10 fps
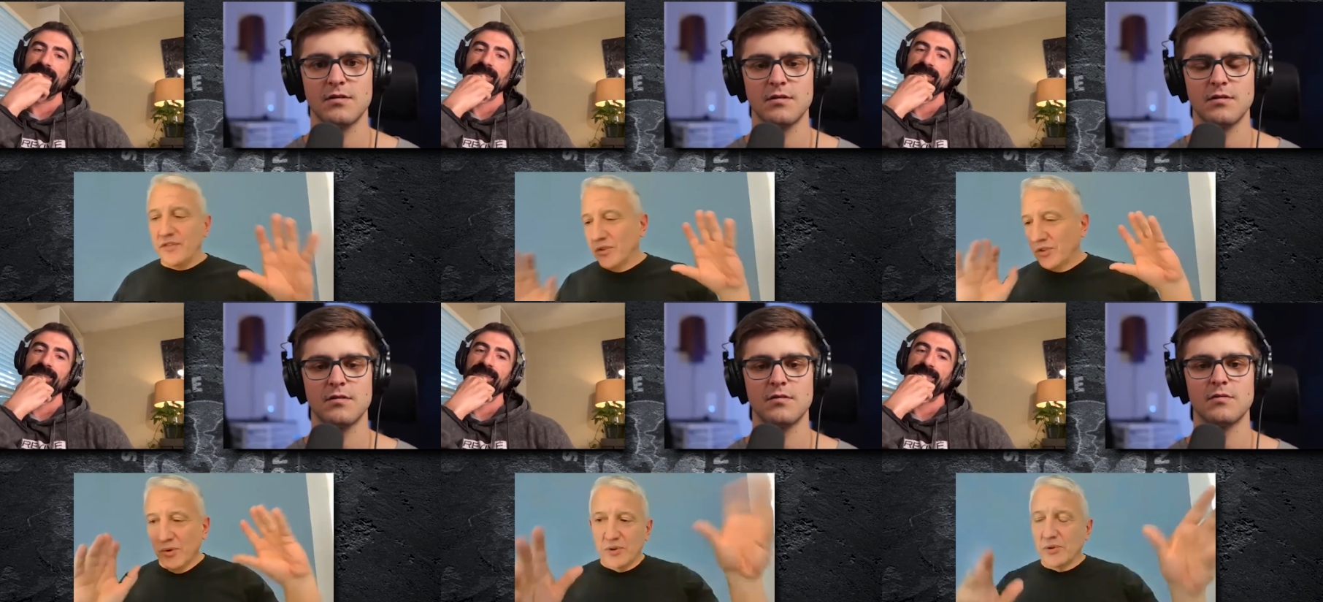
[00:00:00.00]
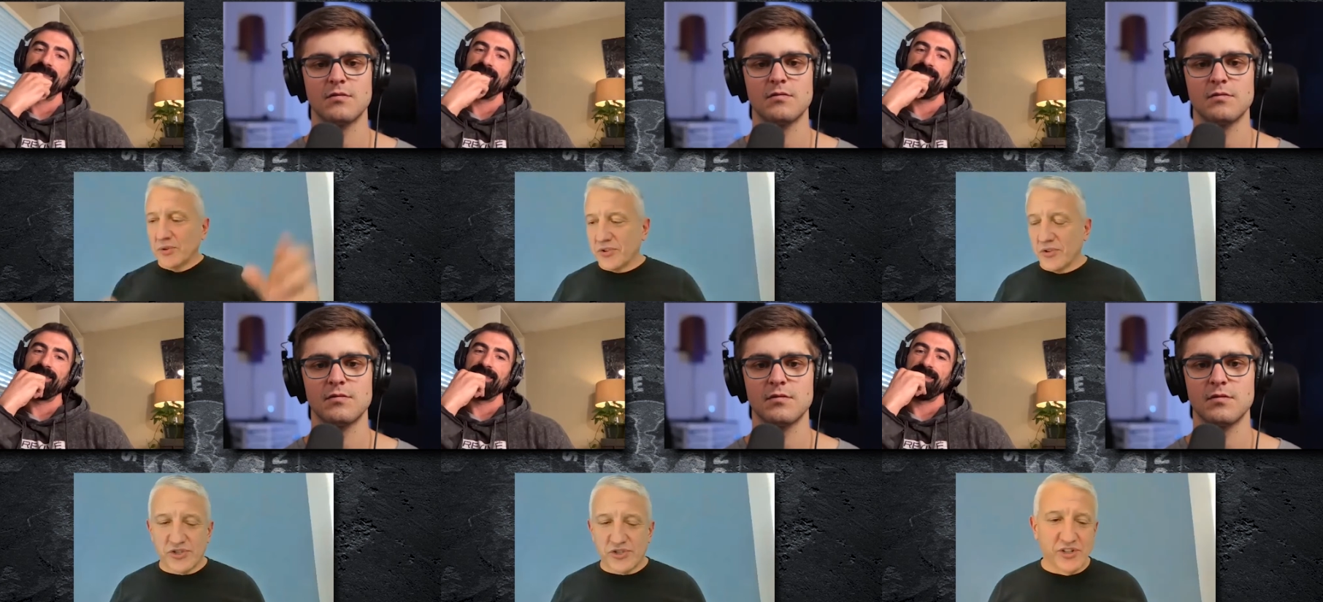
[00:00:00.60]
Speaker 1: you do a Google
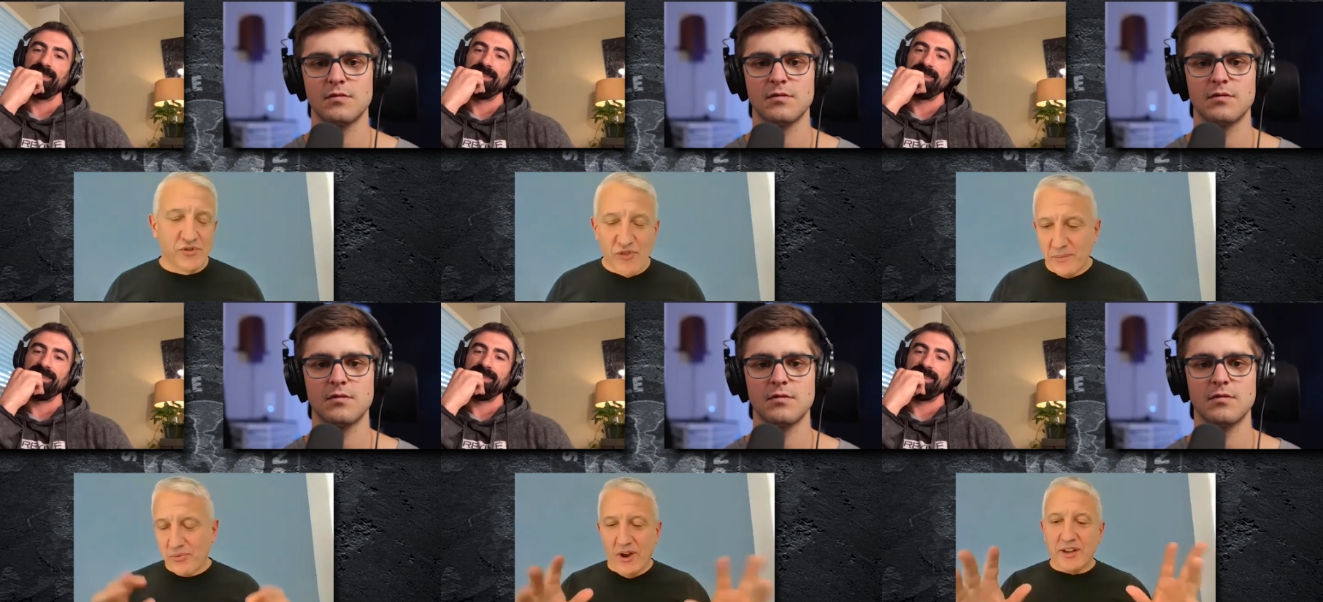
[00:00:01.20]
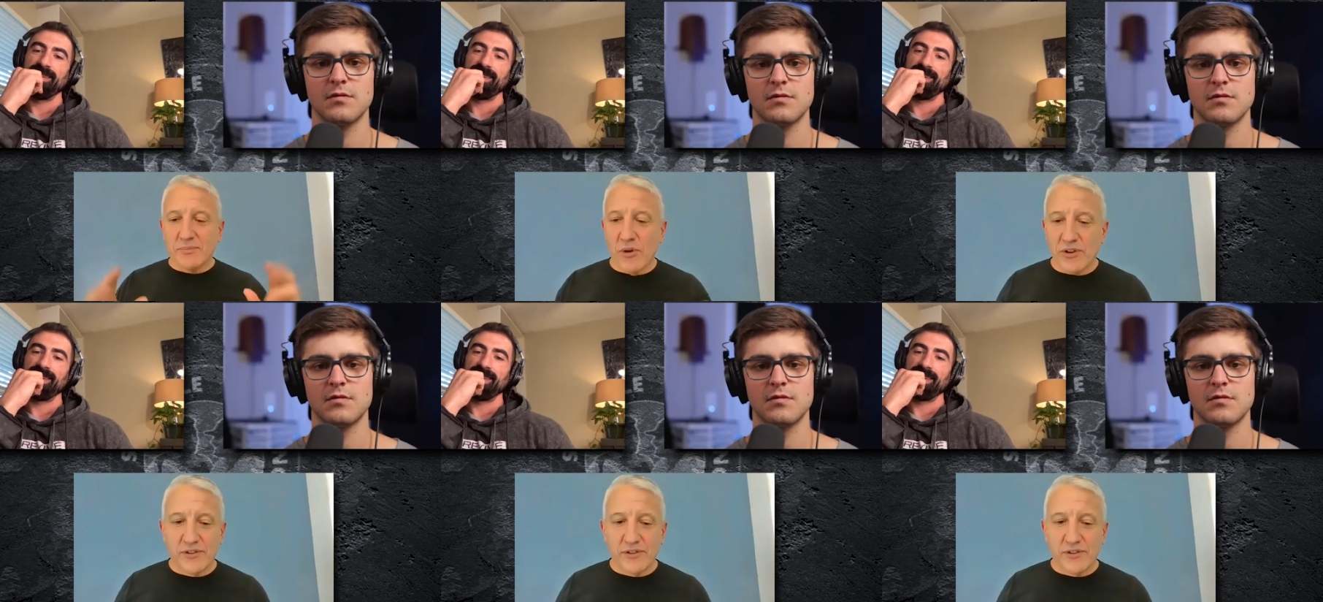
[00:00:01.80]
search and you run product market